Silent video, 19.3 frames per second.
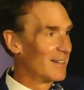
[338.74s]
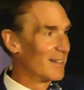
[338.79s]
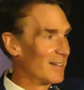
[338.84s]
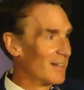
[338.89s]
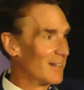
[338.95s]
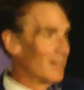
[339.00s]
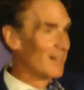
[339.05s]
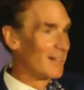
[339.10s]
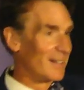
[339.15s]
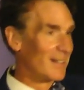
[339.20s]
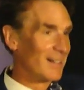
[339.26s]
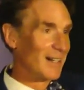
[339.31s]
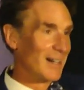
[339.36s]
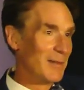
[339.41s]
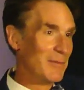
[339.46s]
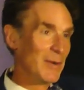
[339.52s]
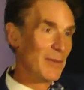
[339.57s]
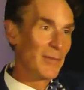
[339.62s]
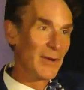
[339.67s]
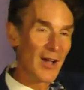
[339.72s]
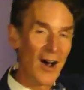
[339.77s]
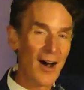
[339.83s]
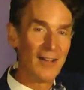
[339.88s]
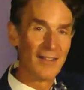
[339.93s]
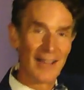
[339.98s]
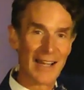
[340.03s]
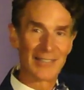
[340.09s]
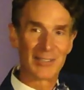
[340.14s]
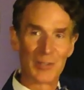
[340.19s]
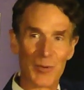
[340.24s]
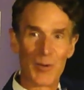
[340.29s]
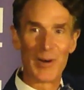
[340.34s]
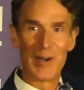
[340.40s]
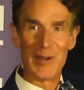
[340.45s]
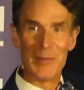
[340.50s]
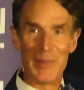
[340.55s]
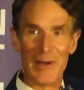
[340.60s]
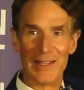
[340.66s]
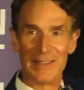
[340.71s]
I mean, we all like to
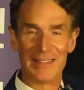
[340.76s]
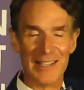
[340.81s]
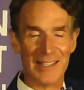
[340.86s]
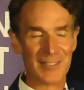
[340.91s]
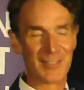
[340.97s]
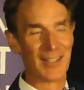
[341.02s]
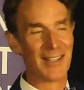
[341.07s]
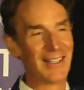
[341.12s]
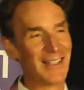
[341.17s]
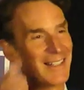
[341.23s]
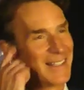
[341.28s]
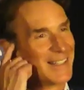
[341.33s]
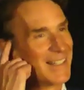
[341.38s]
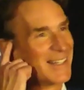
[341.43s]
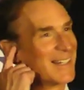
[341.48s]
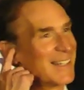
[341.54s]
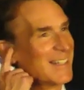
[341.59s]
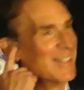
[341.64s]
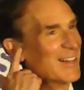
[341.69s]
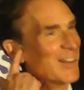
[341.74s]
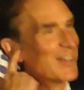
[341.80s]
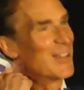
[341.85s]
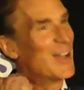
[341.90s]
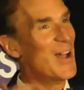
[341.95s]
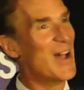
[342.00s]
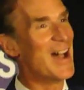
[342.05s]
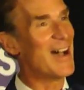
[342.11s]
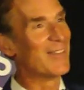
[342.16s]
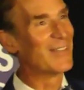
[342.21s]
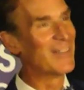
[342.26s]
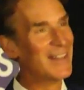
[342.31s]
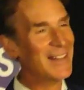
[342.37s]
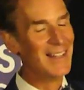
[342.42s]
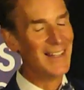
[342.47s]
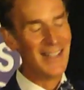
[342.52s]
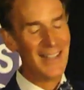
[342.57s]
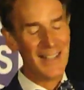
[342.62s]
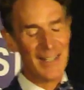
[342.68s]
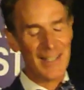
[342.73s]
worry about things. You know, you have
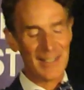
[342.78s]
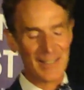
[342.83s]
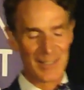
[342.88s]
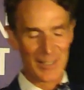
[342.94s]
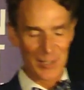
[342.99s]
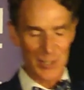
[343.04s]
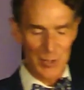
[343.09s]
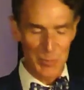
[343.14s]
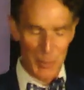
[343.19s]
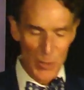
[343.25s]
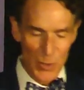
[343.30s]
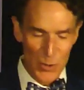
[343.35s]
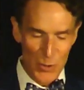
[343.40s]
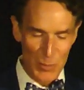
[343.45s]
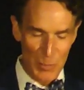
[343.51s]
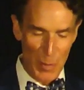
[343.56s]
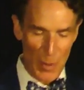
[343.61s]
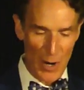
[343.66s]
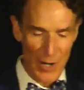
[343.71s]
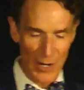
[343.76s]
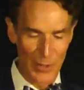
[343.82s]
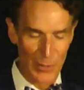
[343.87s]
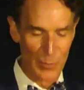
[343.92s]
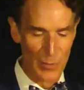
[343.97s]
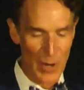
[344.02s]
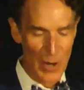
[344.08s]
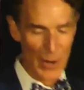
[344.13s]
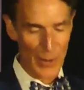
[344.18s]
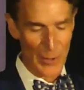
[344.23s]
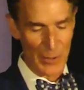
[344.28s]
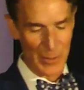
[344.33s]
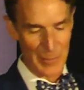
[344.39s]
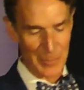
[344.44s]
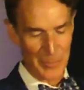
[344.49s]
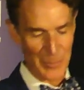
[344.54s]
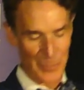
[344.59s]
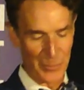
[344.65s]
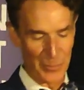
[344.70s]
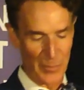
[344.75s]
the smooth part of the road
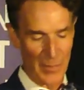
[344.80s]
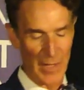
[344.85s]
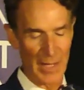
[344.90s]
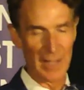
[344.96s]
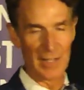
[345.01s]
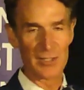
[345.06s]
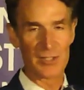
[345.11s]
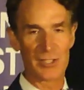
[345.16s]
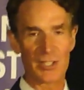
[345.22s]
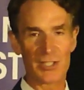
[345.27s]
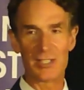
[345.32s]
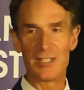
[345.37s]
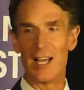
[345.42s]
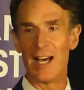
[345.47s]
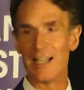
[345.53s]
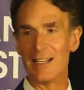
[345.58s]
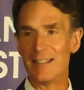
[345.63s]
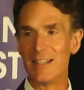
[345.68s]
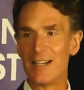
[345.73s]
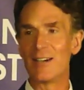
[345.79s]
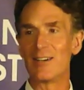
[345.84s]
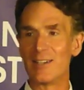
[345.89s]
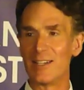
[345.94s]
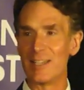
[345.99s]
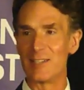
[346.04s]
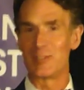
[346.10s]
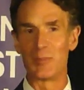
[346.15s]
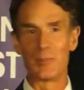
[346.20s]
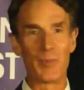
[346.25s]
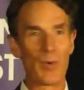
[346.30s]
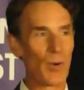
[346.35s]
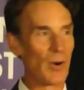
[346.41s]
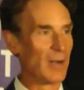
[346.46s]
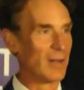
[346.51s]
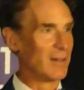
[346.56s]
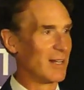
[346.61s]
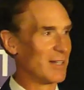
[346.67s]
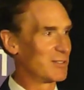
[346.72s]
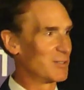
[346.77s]
is just not nearly as
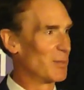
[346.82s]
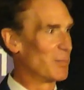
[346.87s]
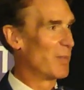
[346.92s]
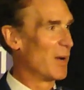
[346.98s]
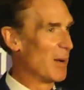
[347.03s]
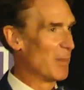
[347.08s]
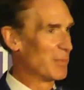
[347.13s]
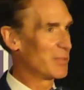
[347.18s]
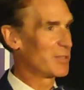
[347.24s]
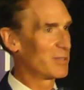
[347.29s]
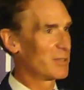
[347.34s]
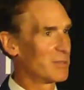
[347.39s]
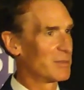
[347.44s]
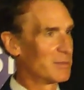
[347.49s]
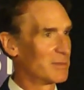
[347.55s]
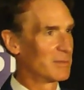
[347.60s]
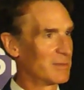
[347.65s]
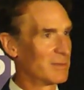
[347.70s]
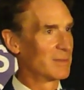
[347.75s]
important as the bumps.